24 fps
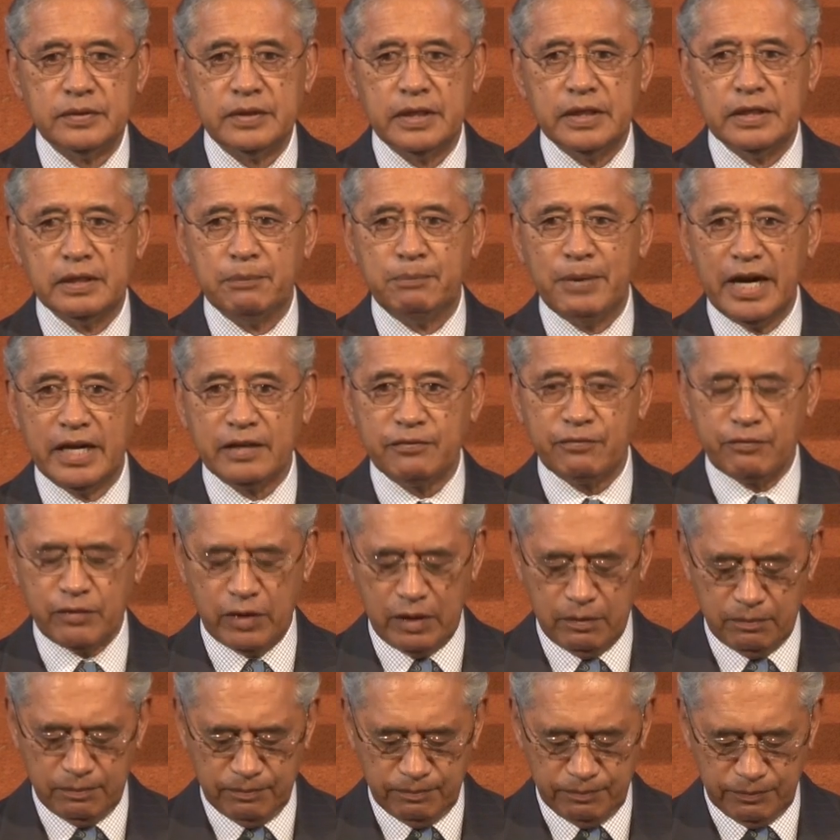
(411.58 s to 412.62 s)
And apart
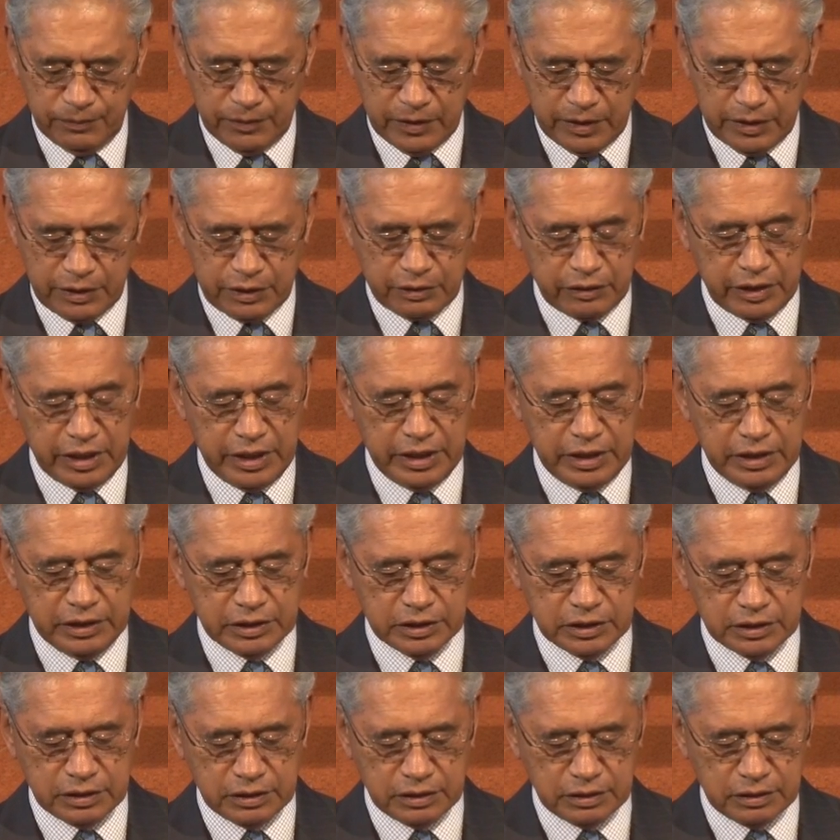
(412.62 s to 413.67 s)
from 3
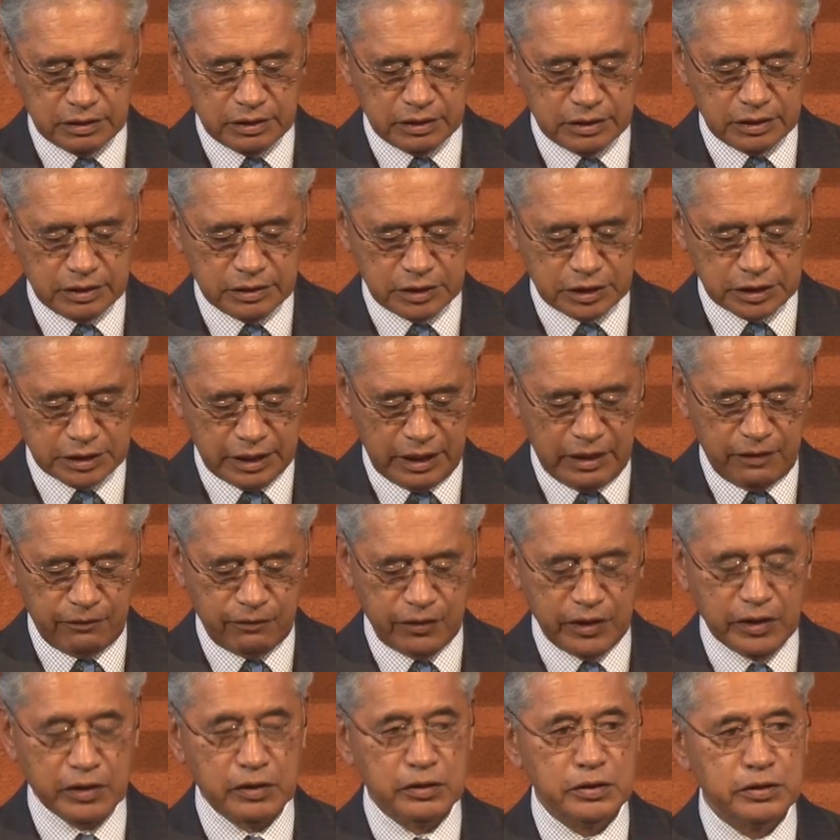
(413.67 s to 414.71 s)
ski
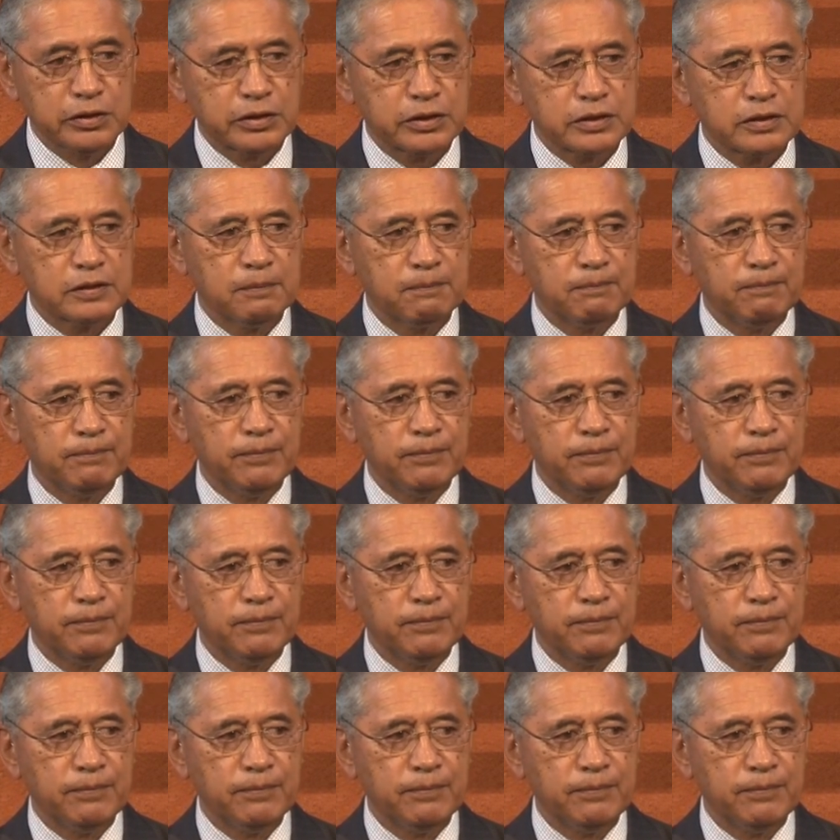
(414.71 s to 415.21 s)
fields,